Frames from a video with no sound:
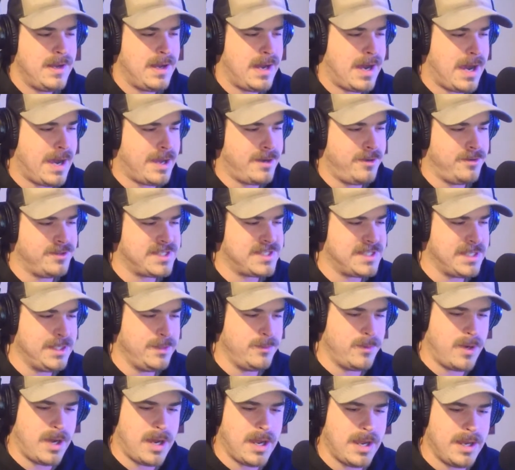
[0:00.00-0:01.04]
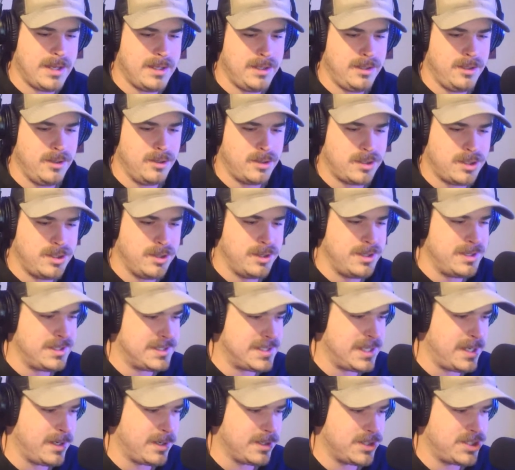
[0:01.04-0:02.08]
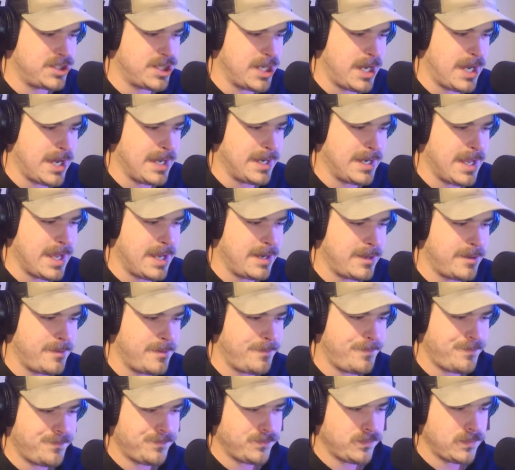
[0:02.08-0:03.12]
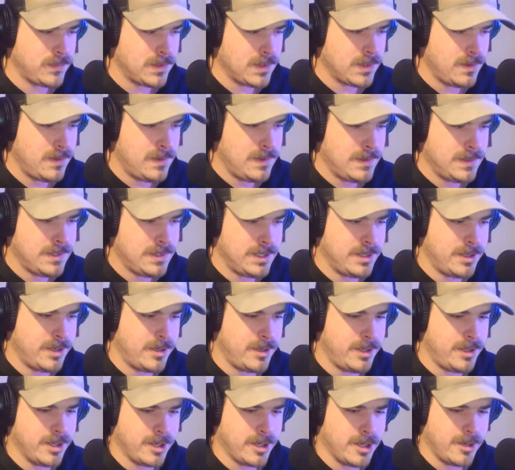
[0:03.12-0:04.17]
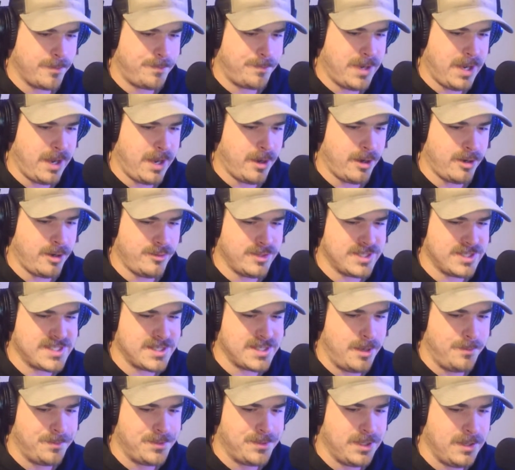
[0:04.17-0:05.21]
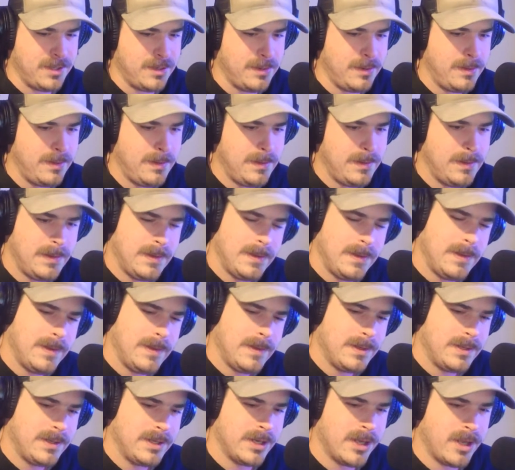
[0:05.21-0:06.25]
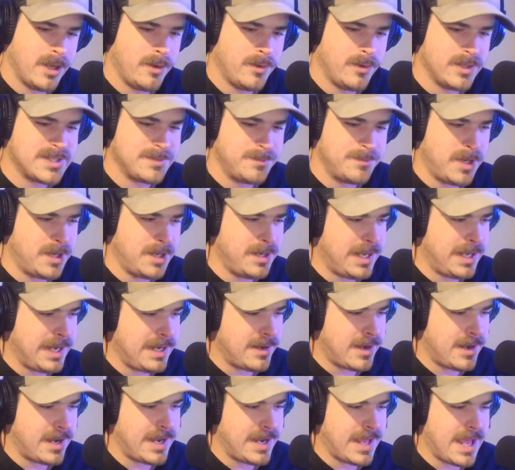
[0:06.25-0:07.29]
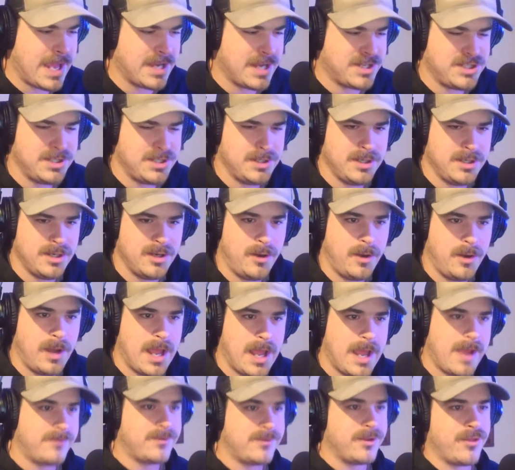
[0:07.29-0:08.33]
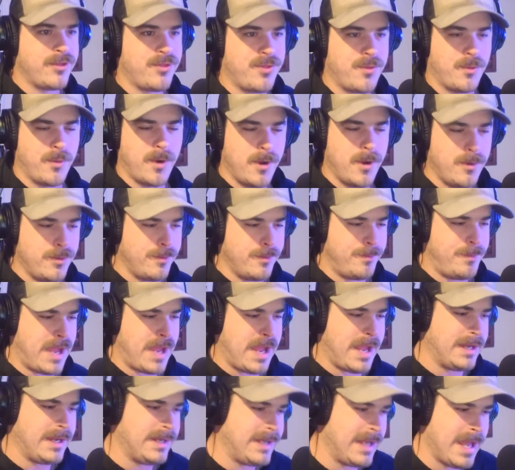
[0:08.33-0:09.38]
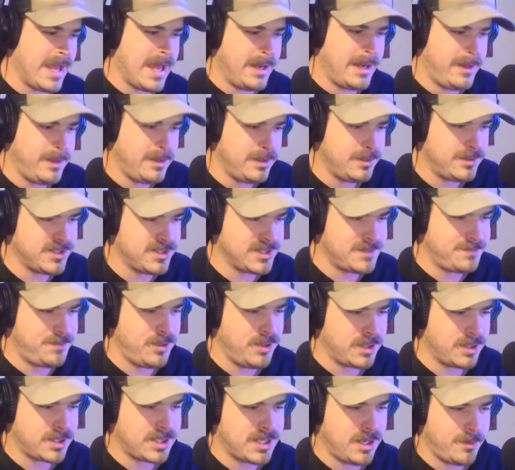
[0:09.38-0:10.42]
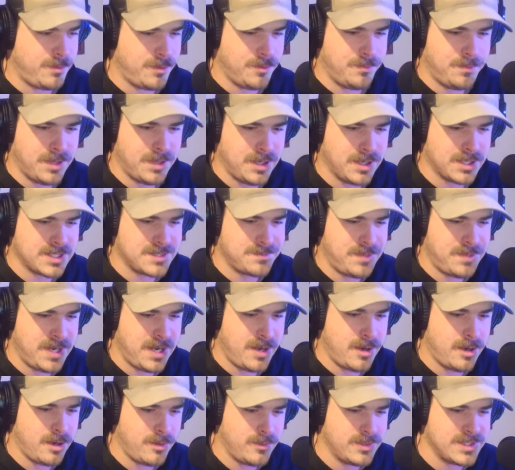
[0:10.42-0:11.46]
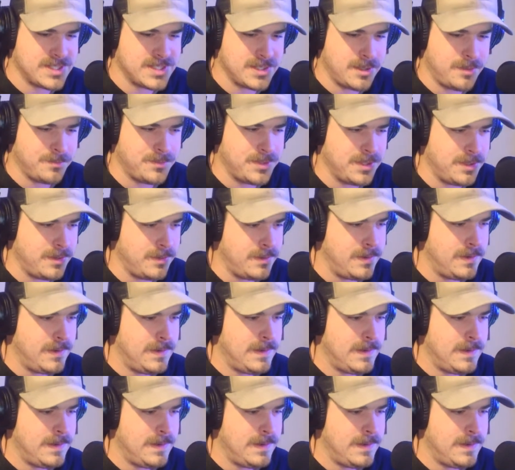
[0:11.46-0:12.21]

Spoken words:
I don't see why you couldn't take a shot at it. You're going to pair it with something. It's Monday night action. You don't have to throw the bank at it. Just put a couple bucks, pair it with something.